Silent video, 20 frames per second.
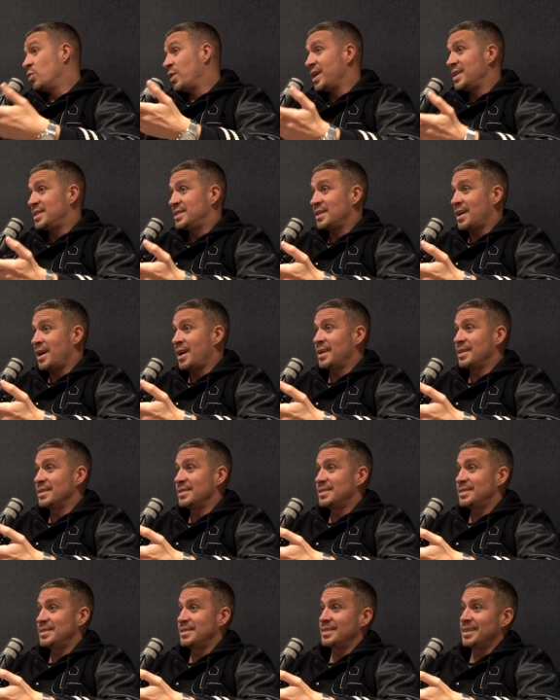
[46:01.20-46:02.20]
always
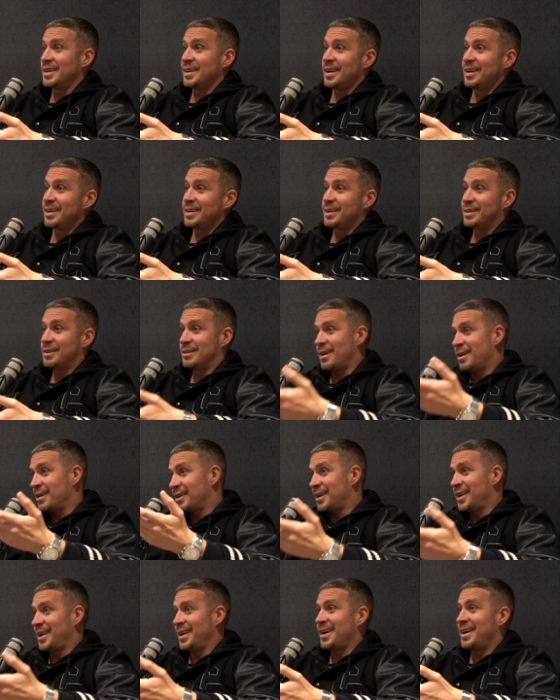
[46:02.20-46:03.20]
signs, yeah. you know,
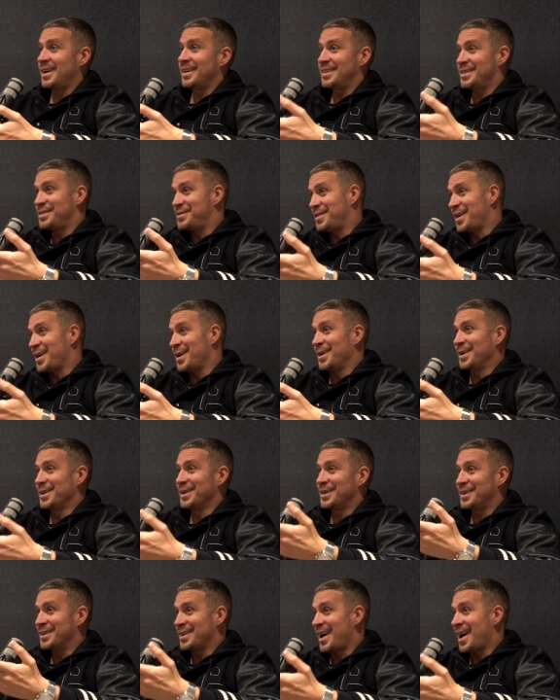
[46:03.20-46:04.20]
Kranjčar,
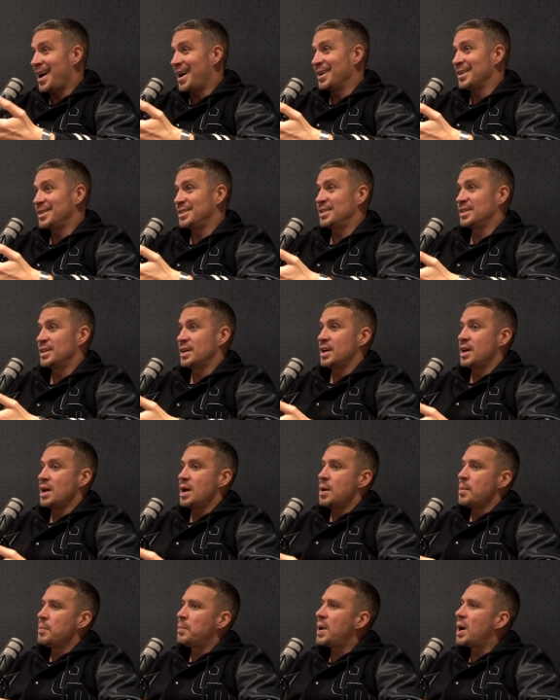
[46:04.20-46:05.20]
Defoe, Crouch. Crouch.
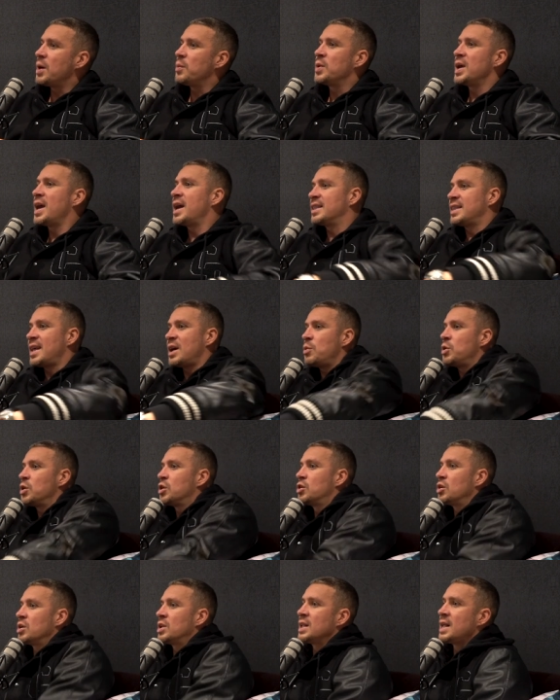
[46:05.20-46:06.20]
But we had there were
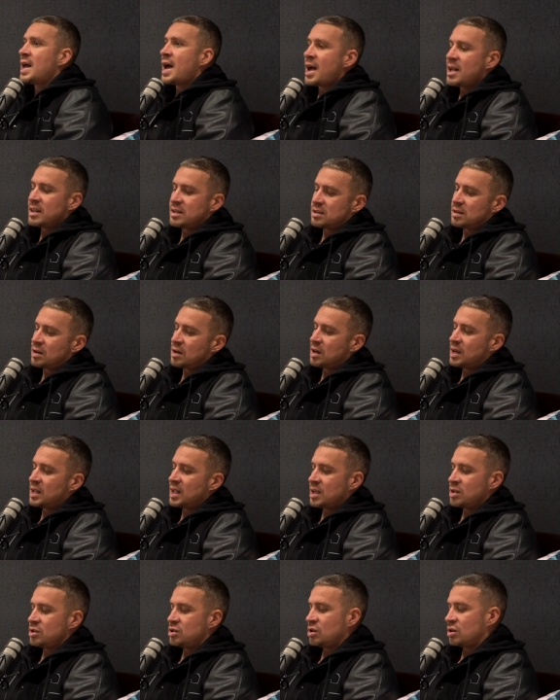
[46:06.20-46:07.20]
good lads, uh,
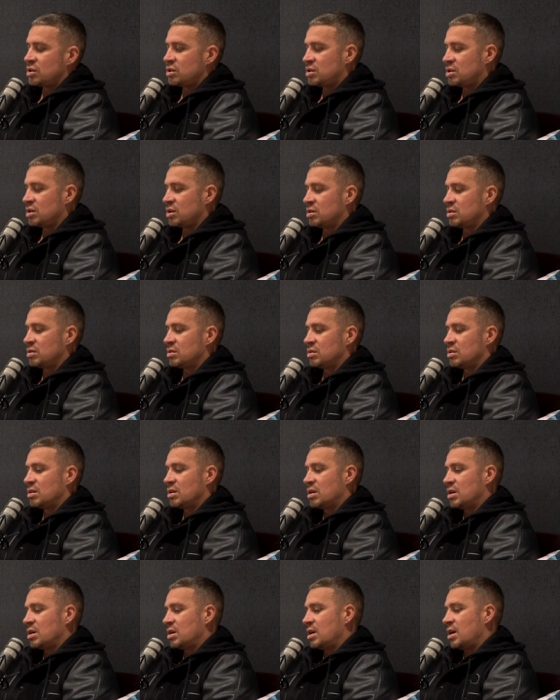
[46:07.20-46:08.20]
Glenn Johnson,
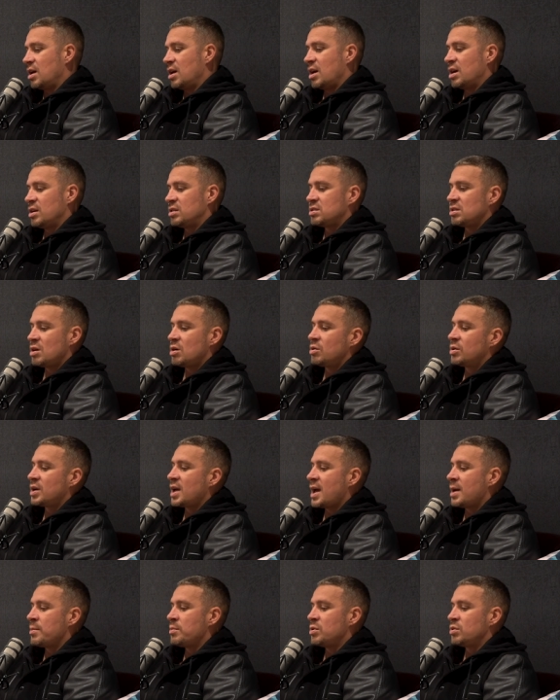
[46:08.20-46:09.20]
uh, Sol
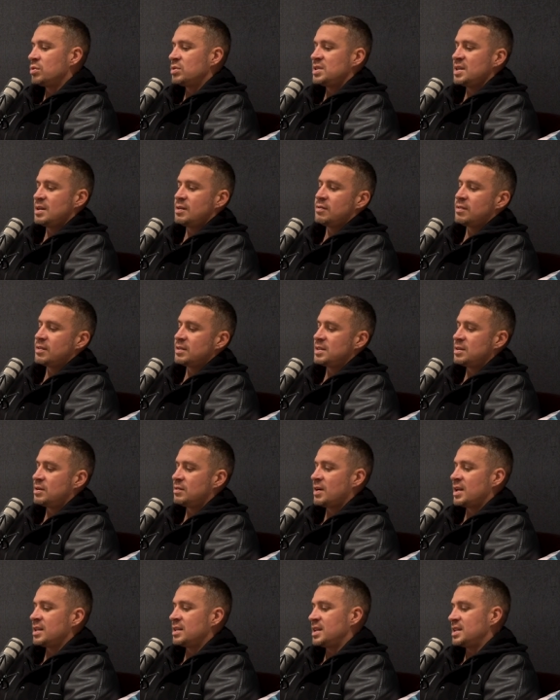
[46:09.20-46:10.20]
Campbell, Sylvain
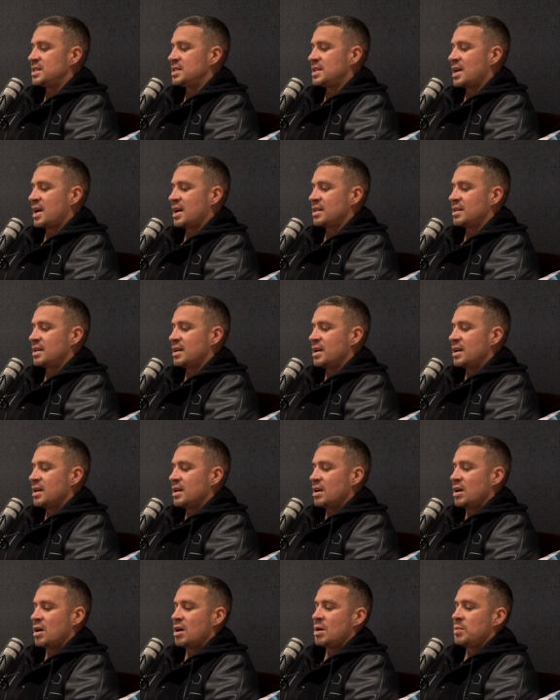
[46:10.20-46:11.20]
Sylvan Distan,
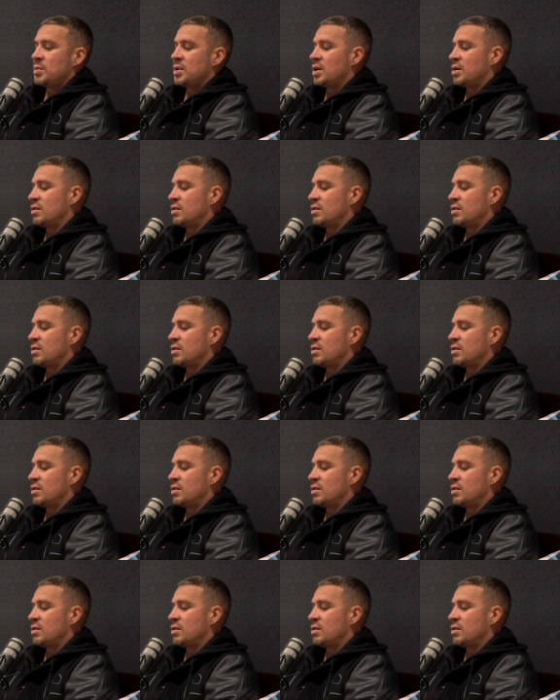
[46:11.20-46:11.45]
Hermann